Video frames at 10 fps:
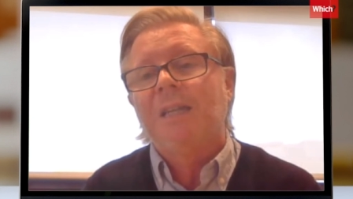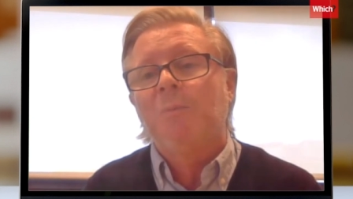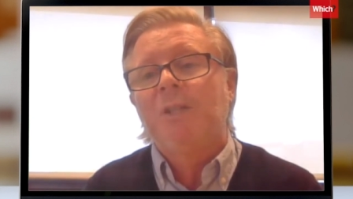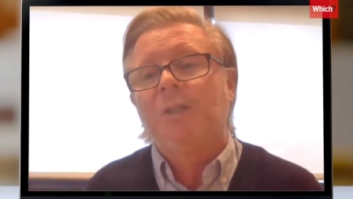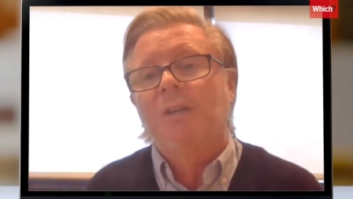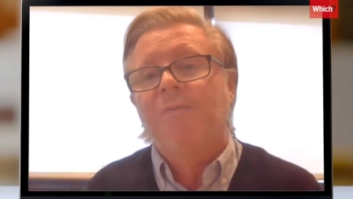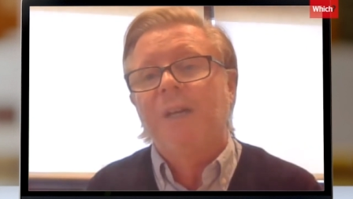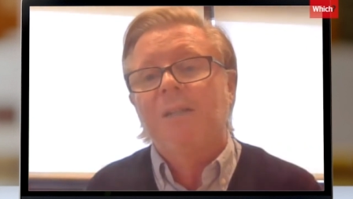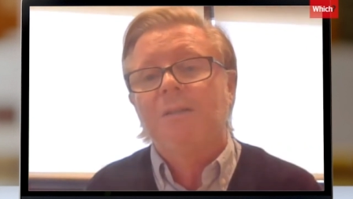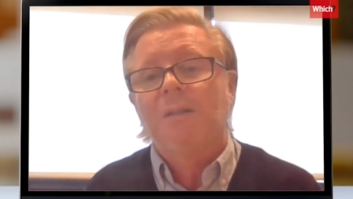the damaging
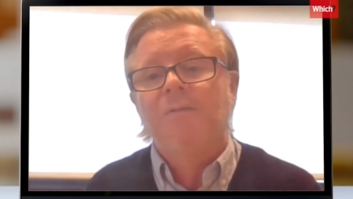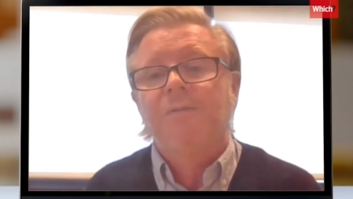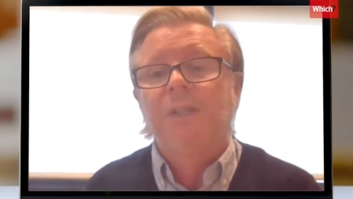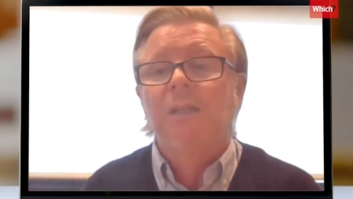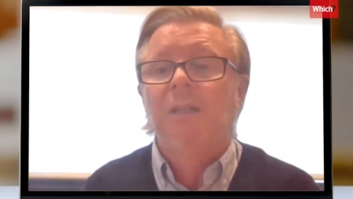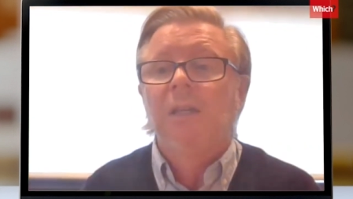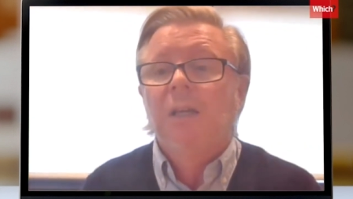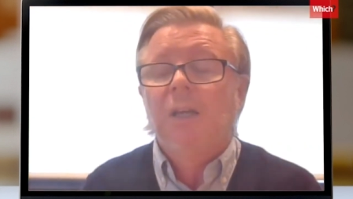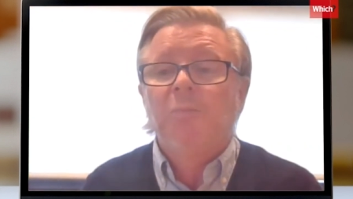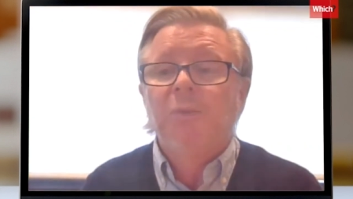effects of the
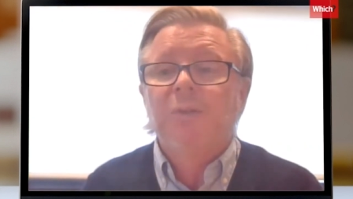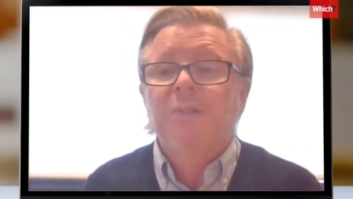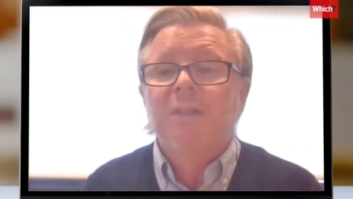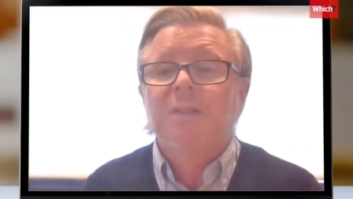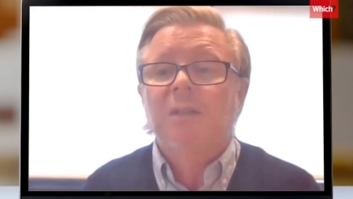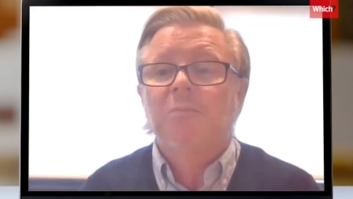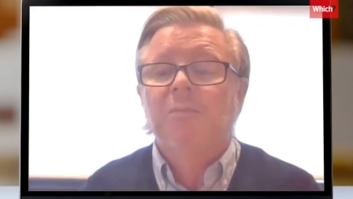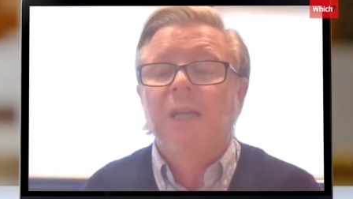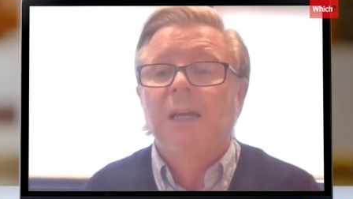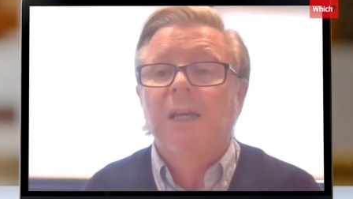immune
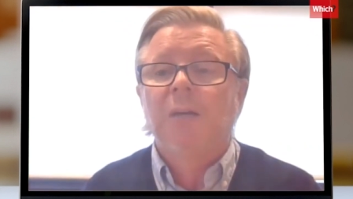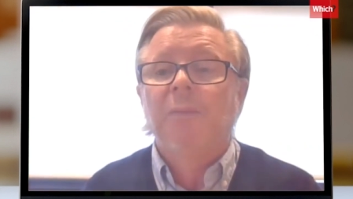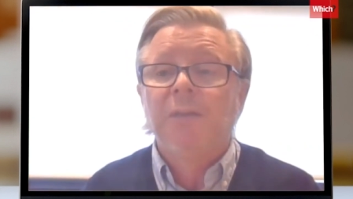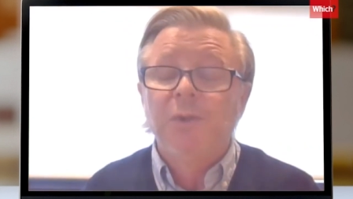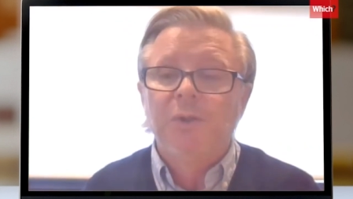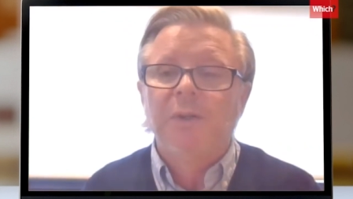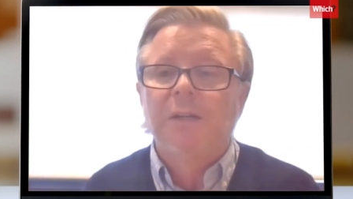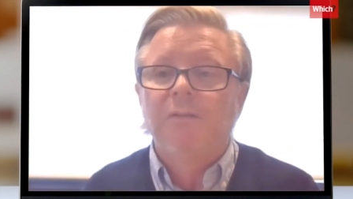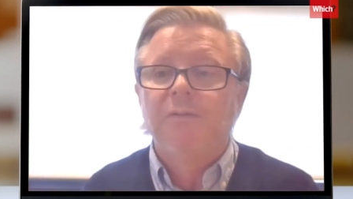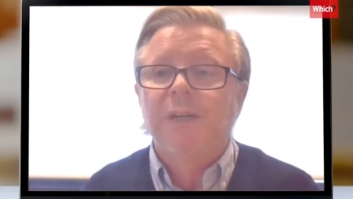system um, if you do
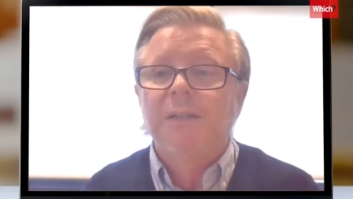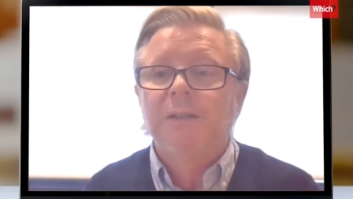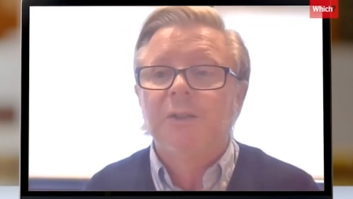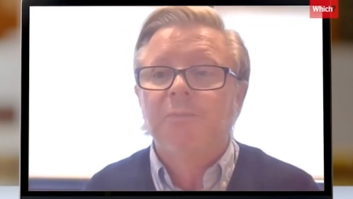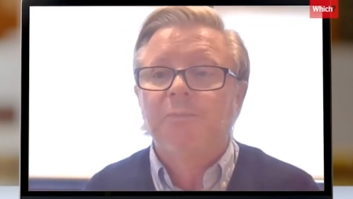get infected.